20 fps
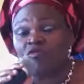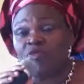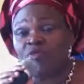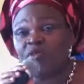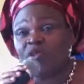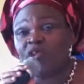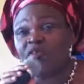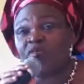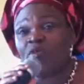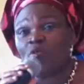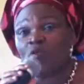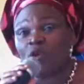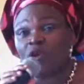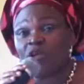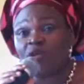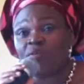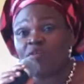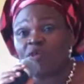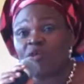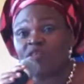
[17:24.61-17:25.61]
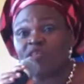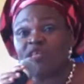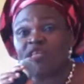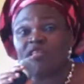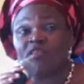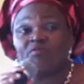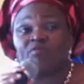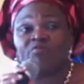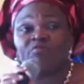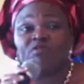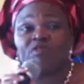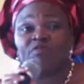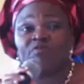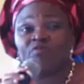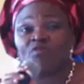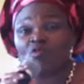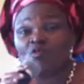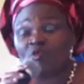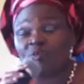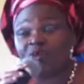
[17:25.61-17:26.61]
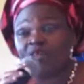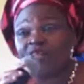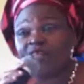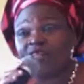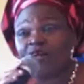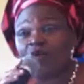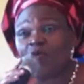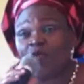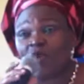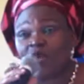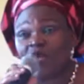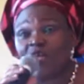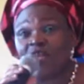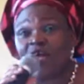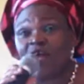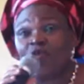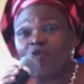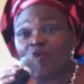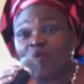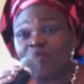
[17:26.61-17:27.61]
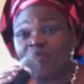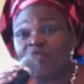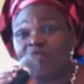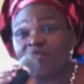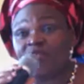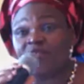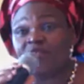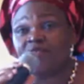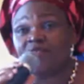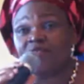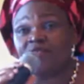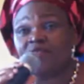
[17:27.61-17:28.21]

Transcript: You believe in working, because the few women that are working are going places.